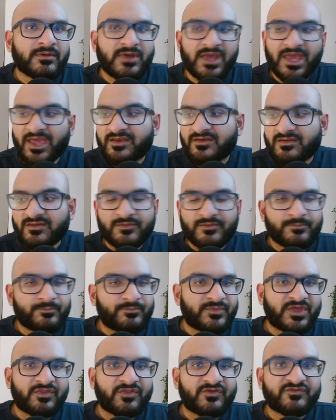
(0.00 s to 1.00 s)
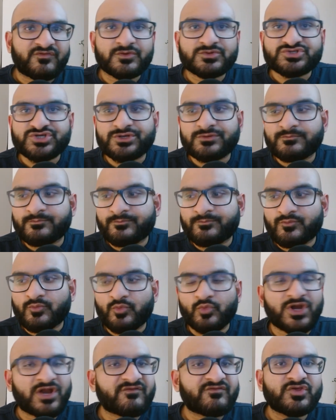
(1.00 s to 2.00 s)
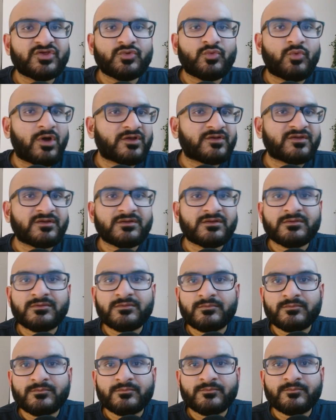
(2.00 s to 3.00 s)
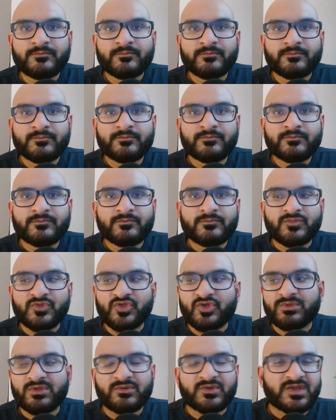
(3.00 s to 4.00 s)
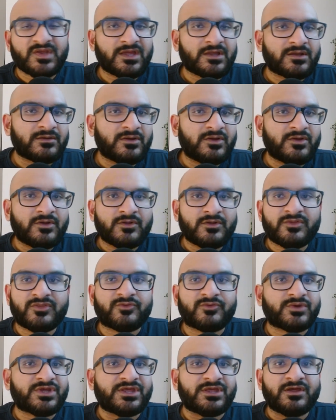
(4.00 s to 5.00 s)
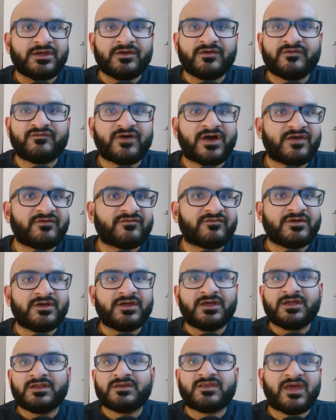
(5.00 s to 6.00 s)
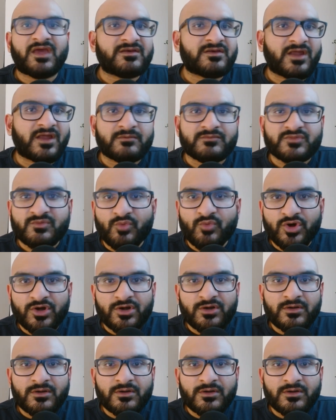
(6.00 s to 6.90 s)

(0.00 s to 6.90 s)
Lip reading: And in the future, whatever you wanted, you'll be able to get 3, 5, 10 times more.